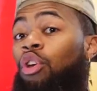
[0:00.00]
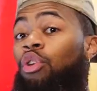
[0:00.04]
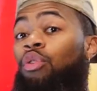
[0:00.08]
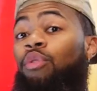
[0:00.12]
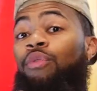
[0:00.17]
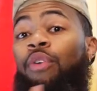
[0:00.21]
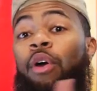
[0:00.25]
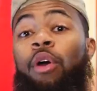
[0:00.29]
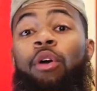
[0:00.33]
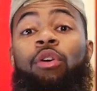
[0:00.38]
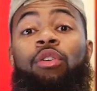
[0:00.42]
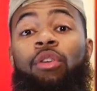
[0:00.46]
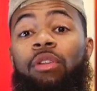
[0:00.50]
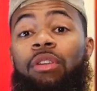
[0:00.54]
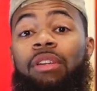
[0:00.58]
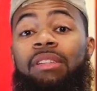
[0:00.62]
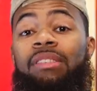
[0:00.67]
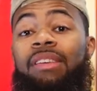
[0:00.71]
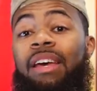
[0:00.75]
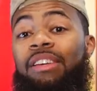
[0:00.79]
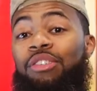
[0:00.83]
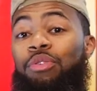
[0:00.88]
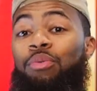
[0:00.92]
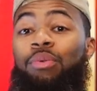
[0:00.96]
You've heard all the
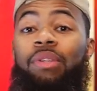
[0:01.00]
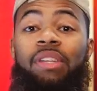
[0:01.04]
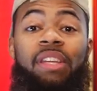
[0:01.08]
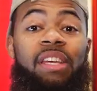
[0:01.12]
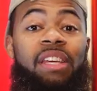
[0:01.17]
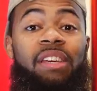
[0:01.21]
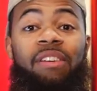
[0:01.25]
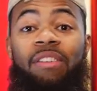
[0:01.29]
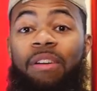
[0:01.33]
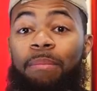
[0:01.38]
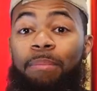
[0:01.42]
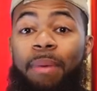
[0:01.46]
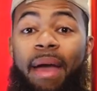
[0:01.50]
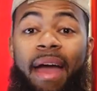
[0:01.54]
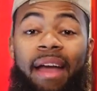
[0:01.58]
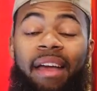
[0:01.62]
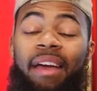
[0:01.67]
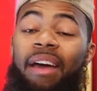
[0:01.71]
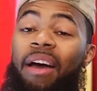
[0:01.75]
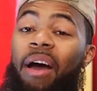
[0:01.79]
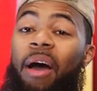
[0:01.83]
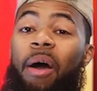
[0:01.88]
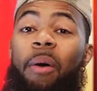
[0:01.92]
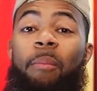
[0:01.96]
tests. You can hear it back
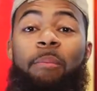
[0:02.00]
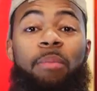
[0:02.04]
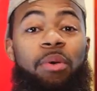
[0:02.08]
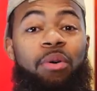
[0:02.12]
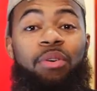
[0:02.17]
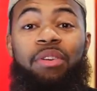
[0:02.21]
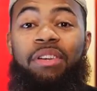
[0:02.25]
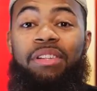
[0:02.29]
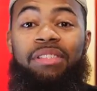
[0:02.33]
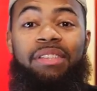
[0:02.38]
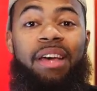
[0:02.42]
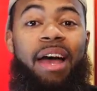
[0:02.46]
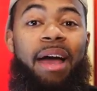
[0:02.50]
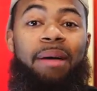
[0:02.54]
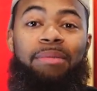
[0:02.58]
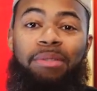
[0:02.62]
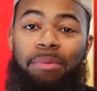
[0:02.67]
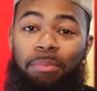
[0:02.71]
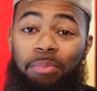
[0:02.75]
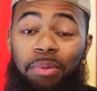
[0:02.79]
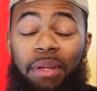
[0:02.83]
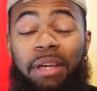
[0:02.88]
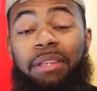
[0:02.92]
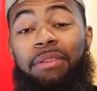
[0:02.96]
a million times
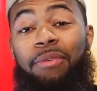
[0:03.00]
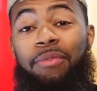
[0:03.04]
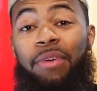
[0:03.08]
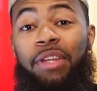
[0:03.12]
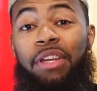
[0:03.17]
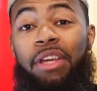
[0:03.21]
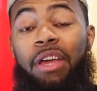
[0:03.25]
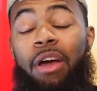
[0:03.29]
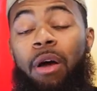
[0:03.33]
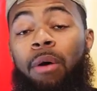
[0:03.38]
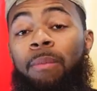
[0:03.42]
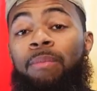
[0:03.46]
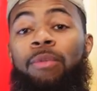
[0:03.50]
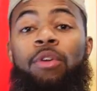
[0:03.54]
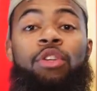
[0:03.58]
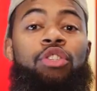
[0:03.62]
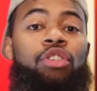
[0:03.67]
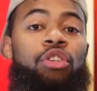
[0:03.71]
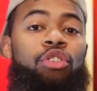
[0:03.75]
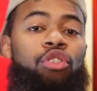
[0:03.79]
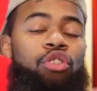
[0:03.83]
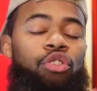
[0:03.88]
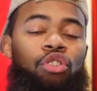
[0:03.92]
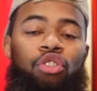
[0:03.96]
and play the video
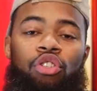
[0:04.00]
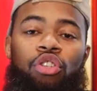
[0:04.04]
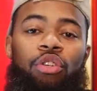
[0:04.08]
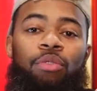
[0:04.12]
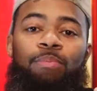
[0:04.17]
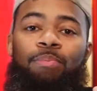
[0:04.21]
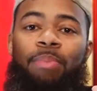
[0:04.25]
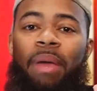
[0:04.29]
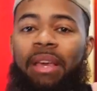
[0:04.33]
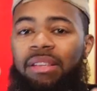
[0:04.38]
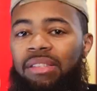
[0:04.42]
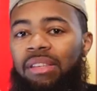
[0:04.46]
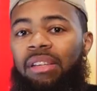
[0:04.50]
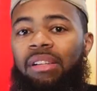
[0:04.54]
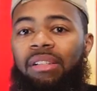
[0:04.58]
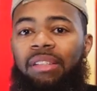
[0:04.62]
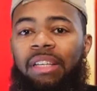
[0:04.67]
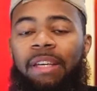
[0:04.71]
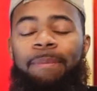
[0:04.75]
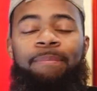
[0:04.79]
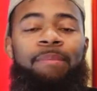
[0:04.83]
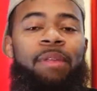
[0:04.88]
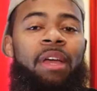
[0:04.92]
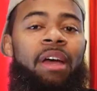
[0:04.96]
to, to
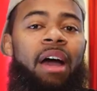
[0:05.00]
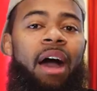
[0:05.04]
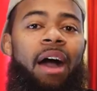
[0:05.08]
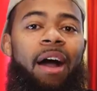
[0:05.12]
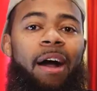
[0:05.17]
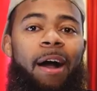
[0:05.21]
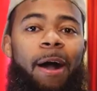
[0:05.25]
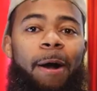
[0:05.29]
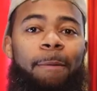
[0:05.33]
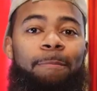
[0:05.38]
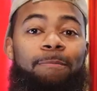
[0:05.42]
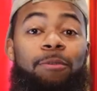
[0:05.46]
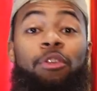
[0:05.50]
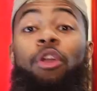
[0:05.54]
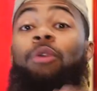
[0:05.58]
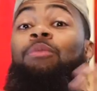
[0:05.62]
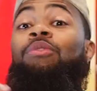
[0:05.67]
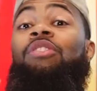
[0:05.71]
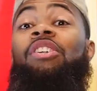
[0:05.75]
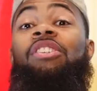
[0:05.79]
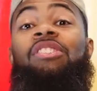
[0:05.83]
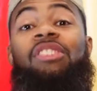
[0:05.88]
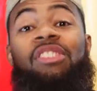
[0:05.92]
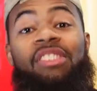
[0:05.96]
basically, uh, you know,
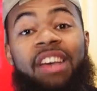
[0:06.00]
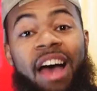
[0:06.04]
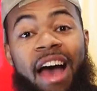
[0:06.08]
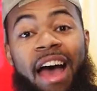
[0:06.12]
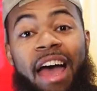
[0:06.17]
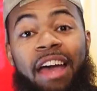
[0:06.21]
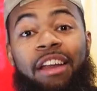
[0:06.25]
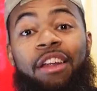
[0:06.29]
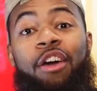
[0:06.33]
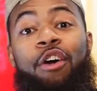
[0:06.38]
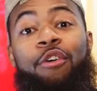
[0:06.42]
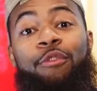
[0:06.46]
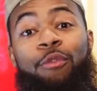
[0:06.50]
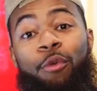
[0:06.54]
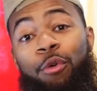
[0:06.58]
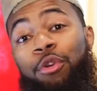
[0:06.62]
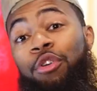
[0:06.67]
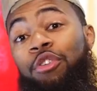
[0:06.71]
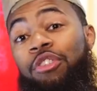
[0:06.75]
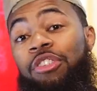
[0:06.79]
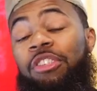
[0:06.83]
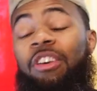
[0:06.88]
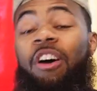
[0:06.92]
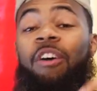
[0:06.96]
decide for
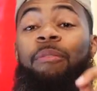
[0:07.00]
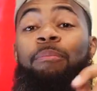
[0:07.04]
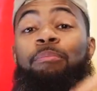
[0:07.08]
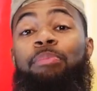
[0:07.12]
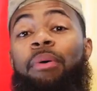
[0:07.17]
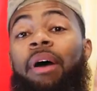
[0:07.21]
yourself.